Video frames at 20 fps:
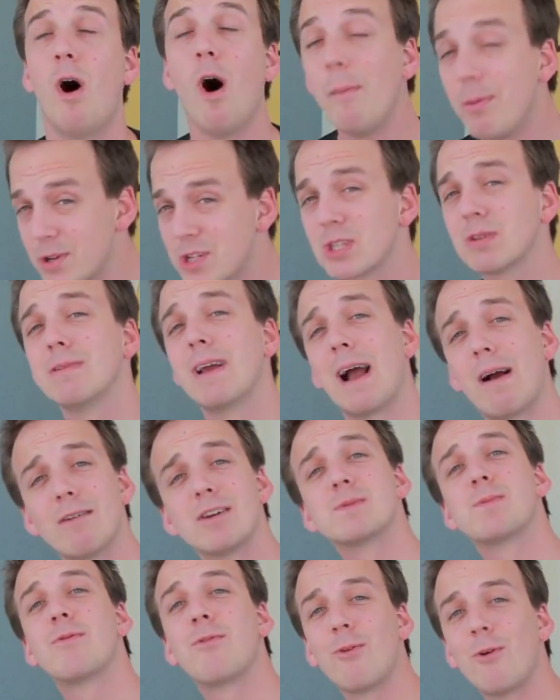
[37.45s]
almost three
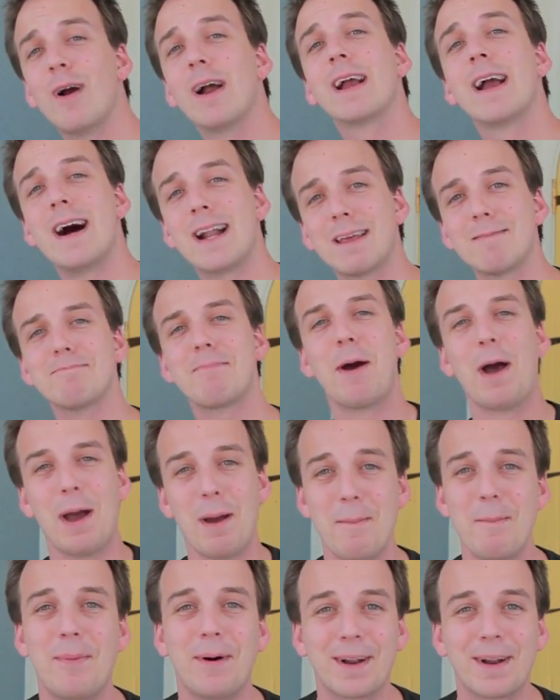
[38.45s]
hours before I got it,